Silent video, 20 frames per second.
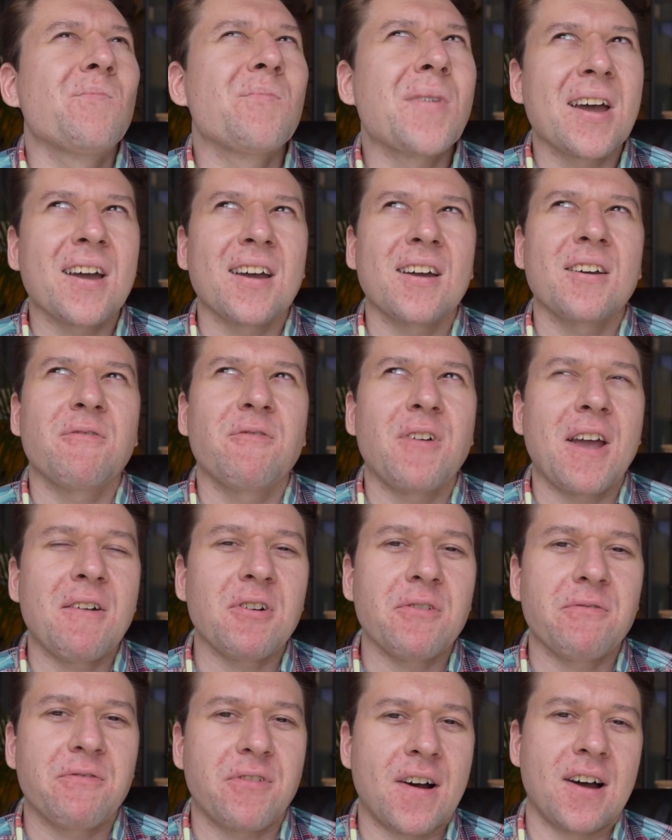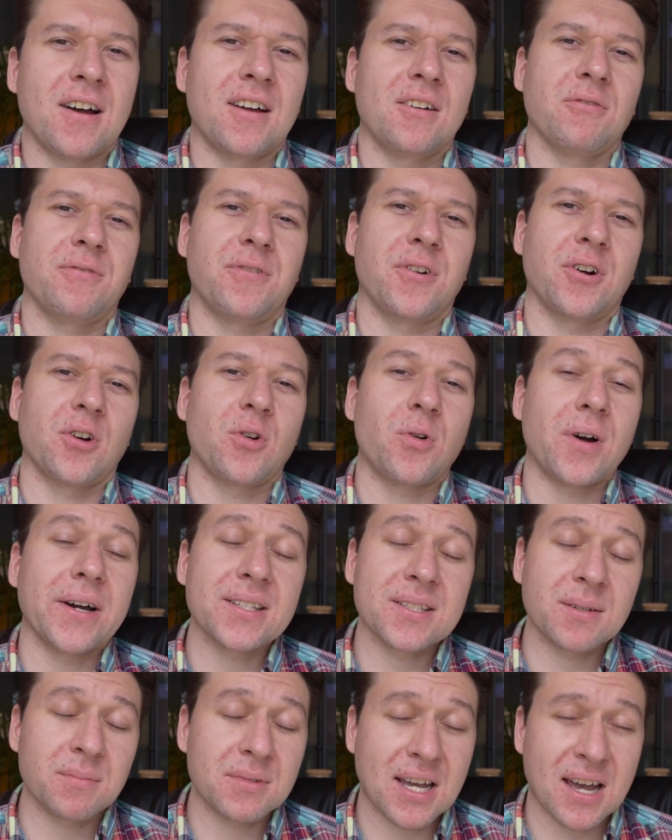My favorite font for
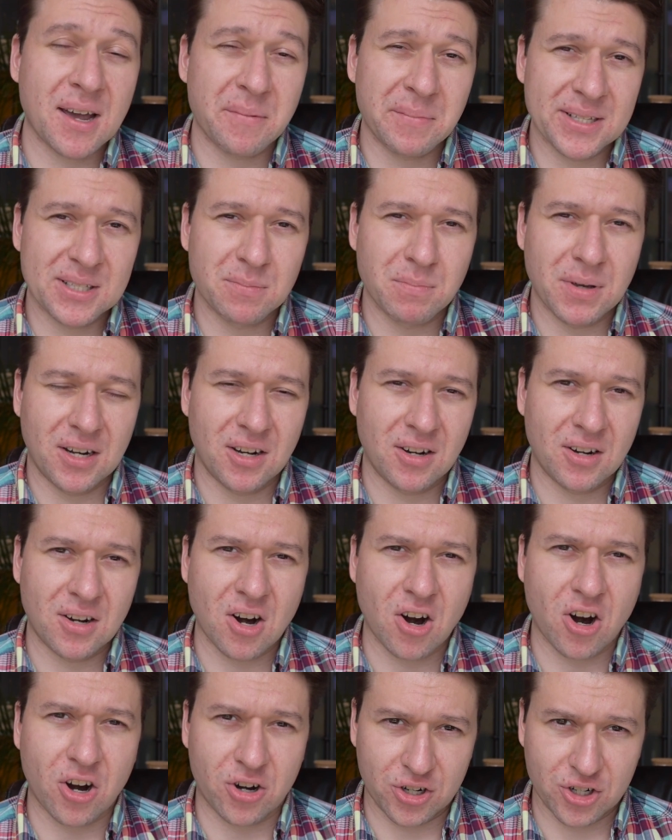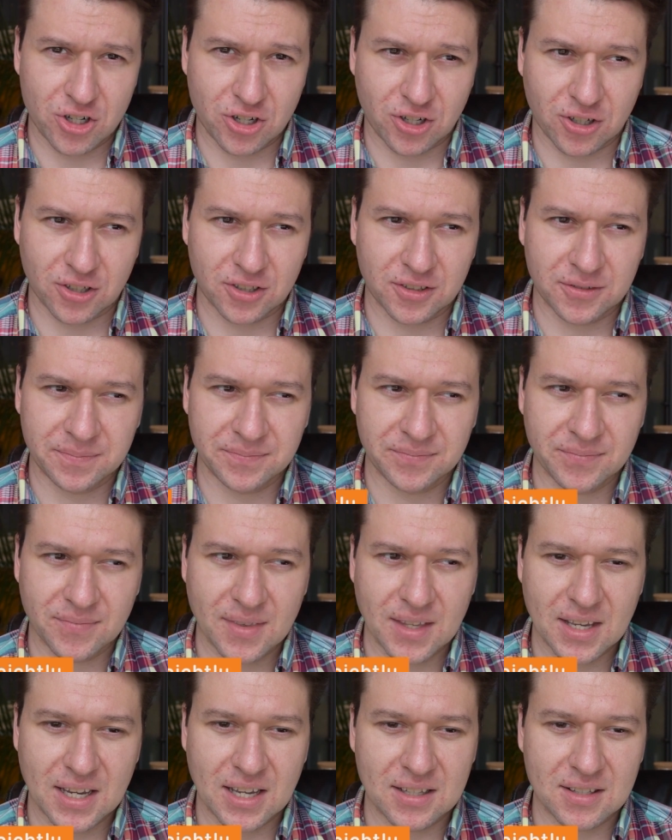quite some time has been Archer.
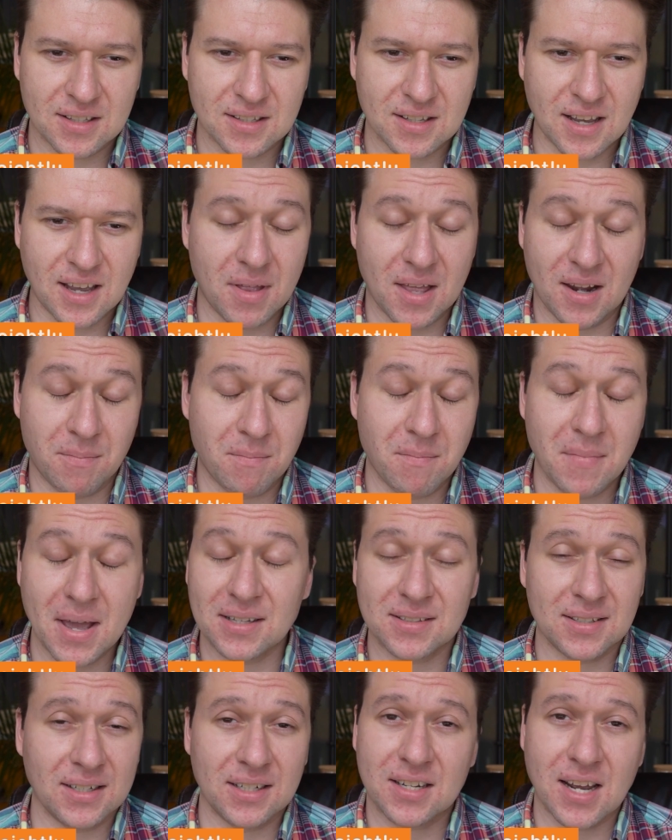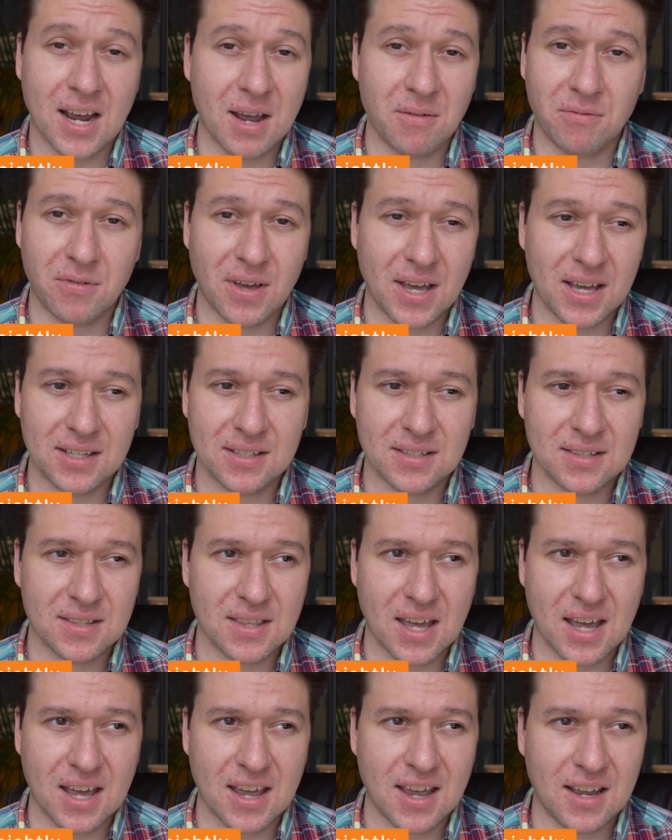It's an amazing typeface
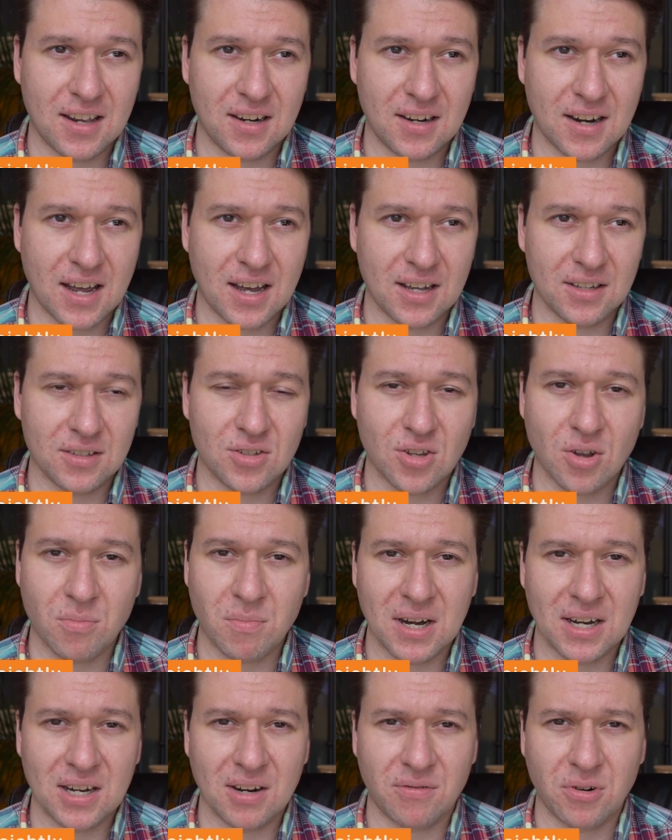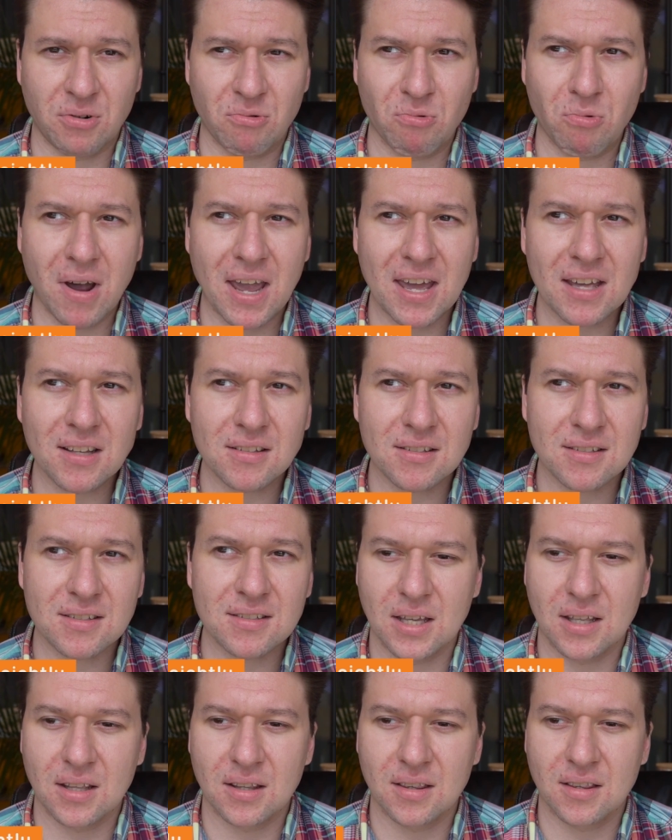that has so many different weights
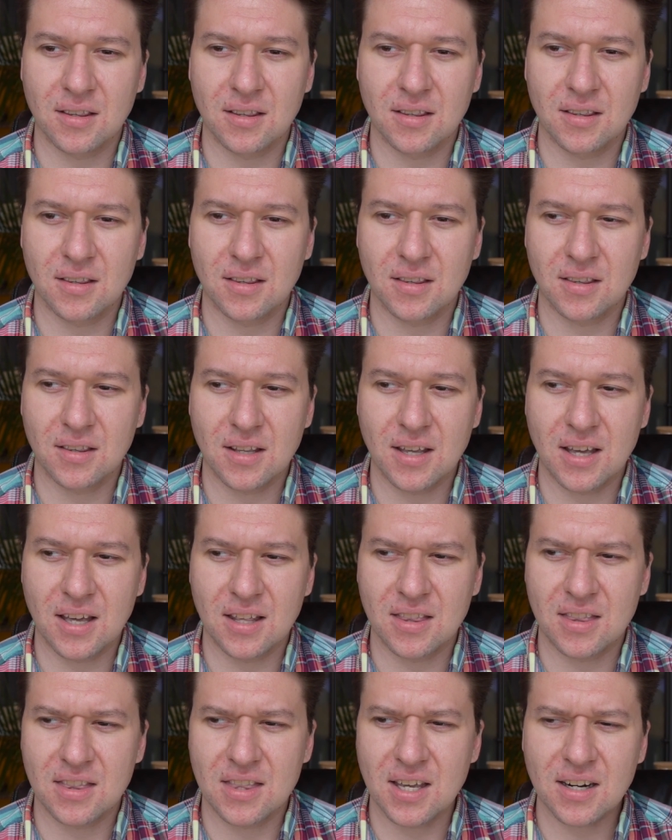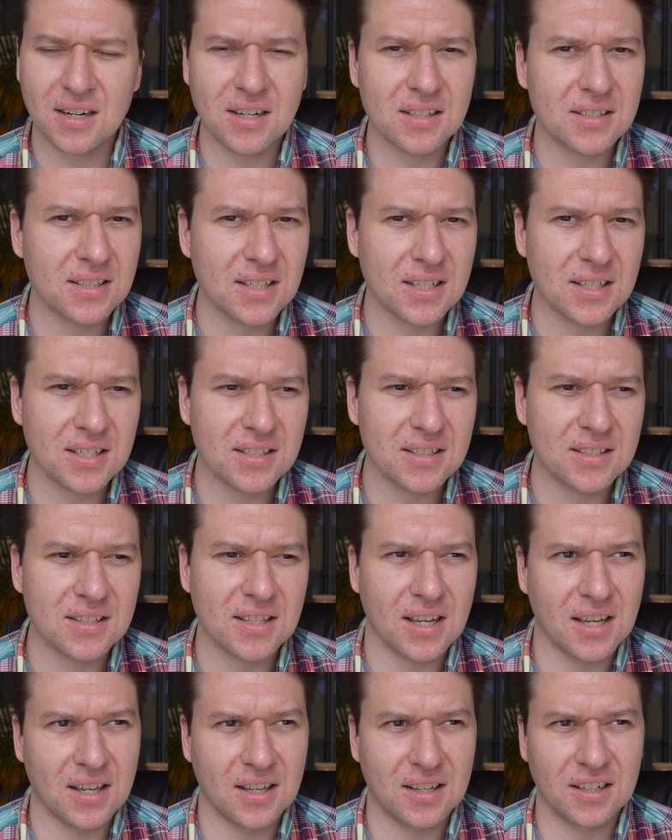and thicknesses
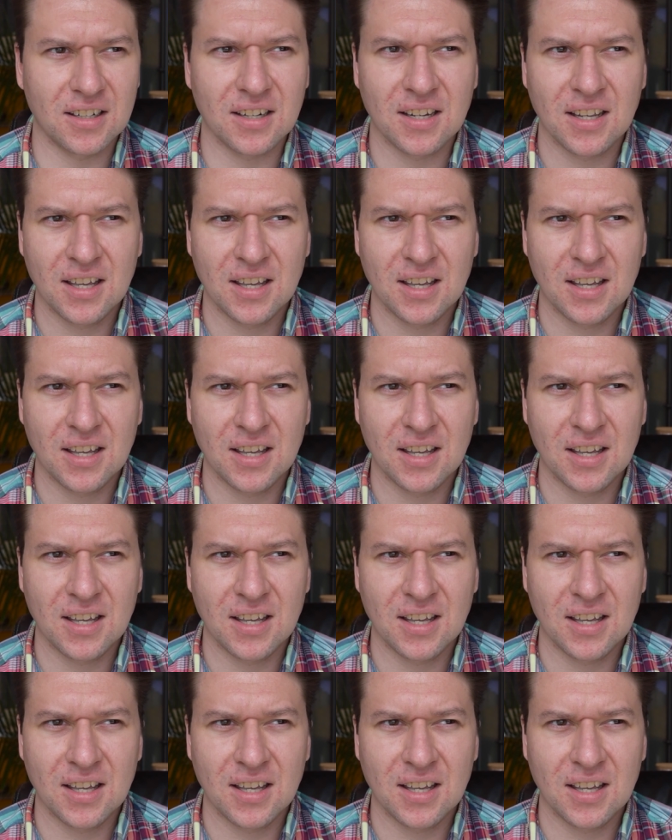and